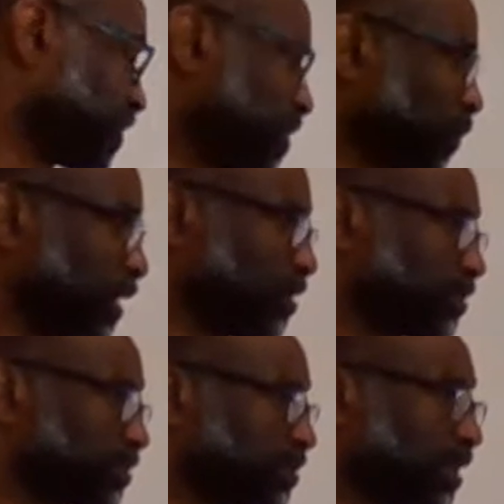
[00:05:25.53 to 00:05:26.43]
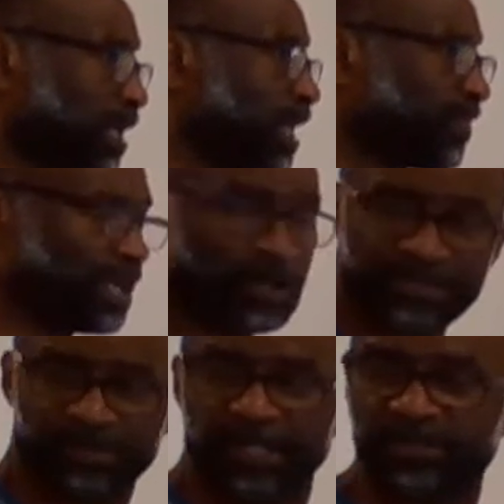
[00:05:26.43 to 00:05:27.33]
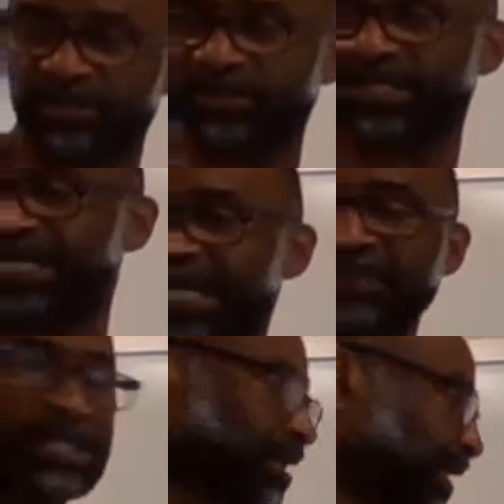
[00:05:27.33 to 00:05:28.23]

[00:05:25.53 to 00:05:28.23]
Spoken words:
someone else. They also introduced the names of the